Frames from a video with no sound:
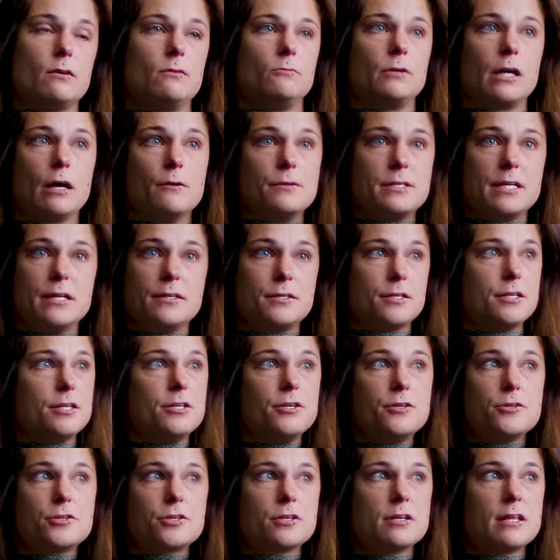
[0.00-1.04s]
When I was
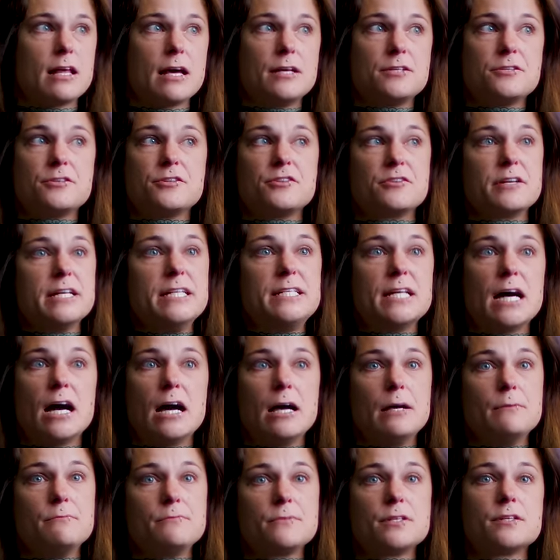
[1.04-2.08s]
institutionalized 3
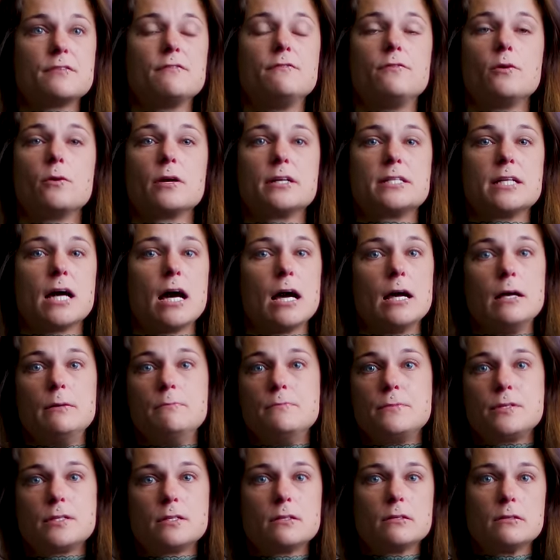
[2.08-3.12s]
times, 4
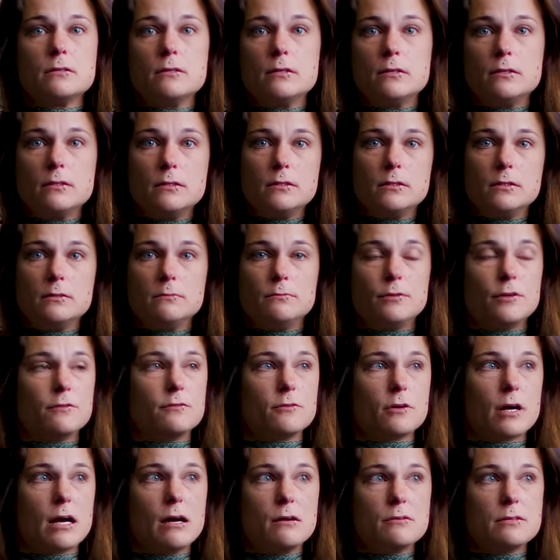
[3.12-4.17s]
times
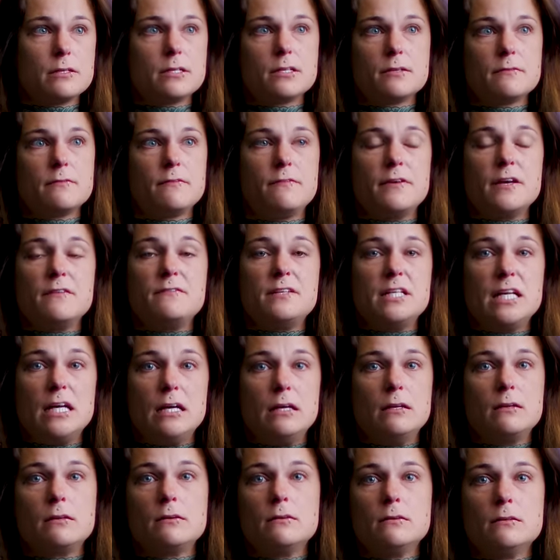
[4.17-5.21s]
before I was
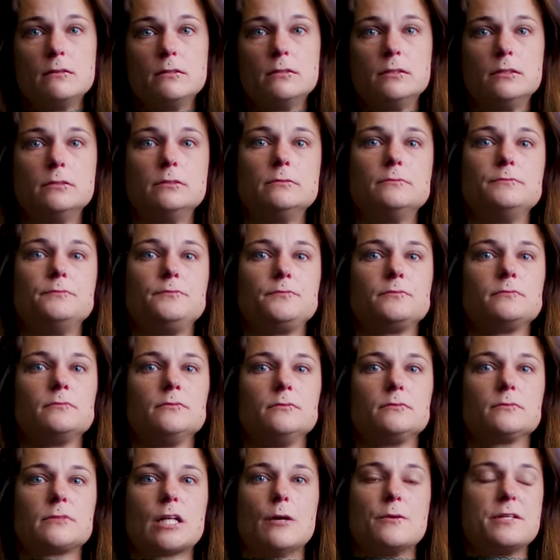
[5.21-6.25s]
15,
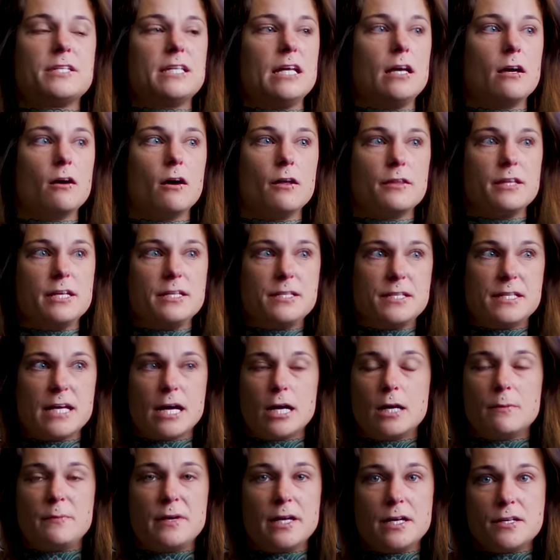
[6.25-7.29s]
I was seeing all these
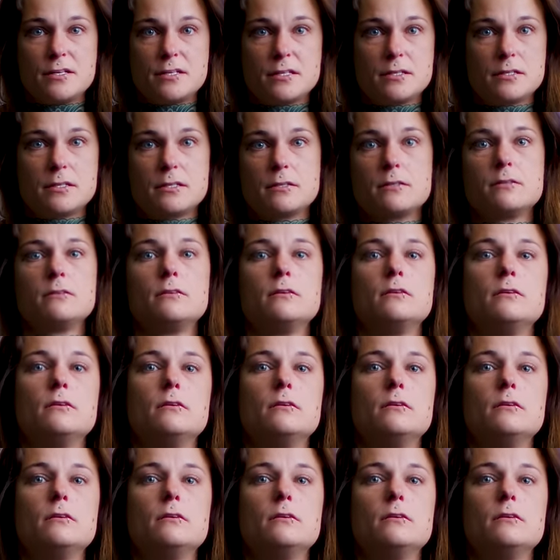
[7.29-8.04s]
therapists.